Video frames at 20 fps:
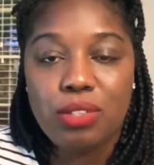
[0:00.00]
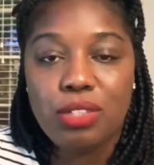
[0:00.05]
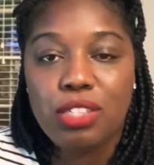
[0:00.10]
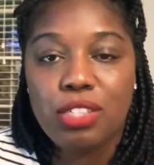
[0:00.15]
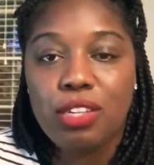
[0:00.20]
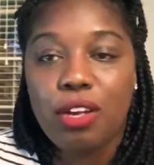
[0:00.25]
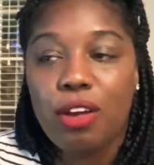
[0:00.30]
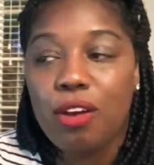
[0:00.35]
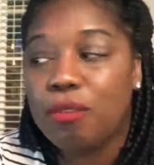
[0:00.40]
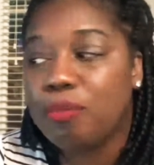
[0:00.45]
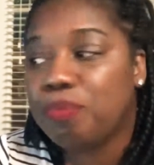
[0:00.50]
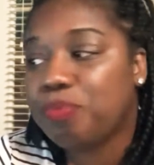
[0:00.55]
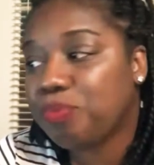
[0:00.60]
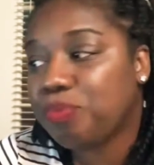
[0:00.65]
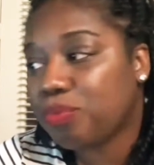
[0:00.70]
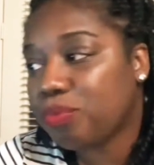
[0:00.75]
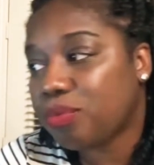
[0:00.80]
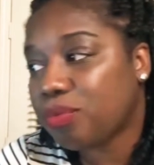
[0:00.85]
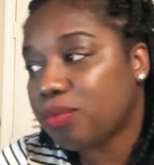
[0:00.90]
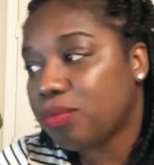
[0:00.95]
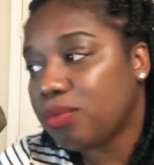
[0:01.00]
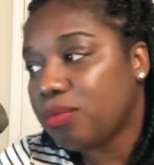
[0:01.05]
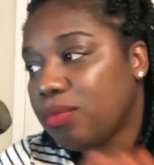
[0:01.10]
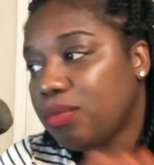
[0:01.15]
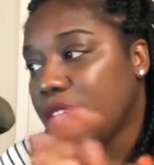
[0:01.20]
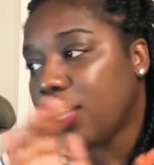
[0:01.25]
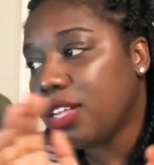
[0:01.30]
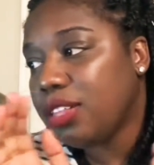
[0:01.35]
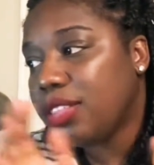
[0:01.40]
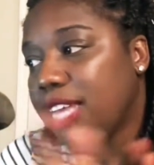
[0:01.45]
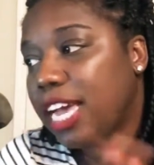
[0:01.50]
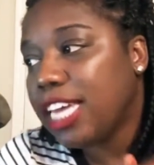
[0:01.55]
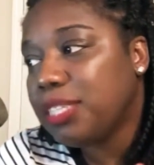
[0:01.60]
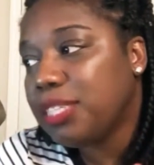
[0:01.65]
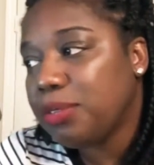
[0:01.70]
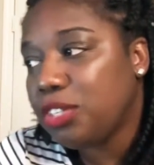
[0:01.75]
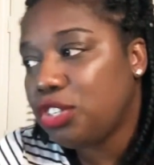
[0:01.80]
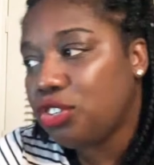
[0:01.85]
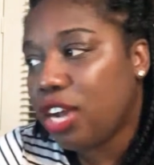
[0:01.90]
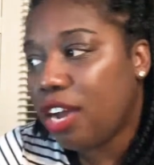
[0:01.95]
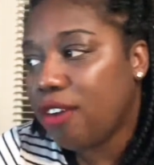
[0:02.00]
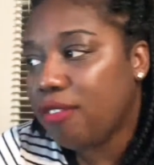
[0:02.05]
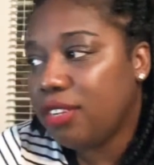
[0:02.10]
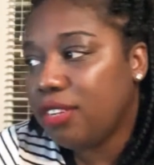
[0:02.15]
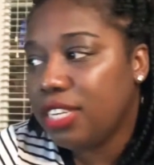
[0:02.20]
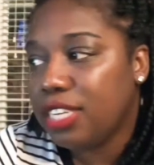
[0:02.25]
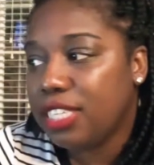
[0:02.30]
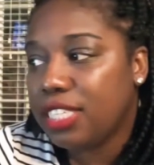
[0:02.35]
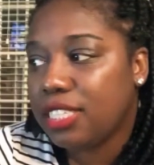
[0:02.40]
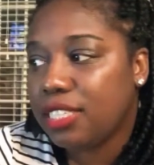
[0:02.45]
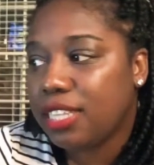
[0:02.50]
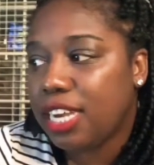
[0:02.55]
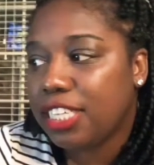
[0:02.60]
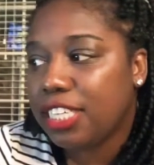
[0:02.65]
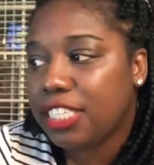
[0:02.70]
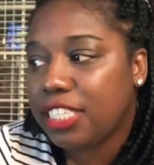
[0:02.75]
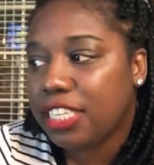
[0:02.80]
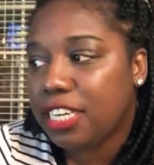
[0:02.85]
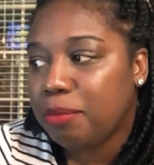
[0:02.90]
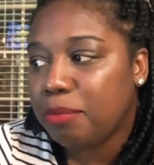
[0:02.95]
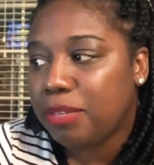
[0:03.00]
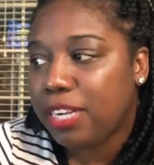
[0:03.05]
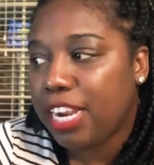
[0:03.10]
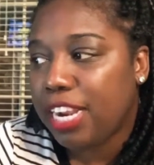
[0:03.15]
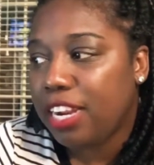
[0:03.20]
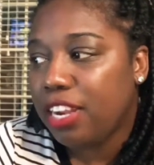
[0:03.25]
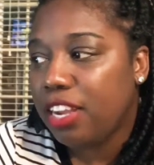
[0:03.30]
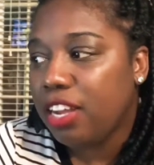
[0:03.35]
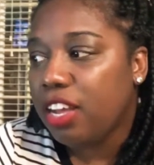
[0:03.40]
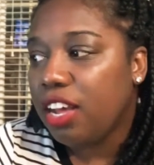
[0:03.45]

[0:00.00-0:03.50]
So that's what travel is. That's the update.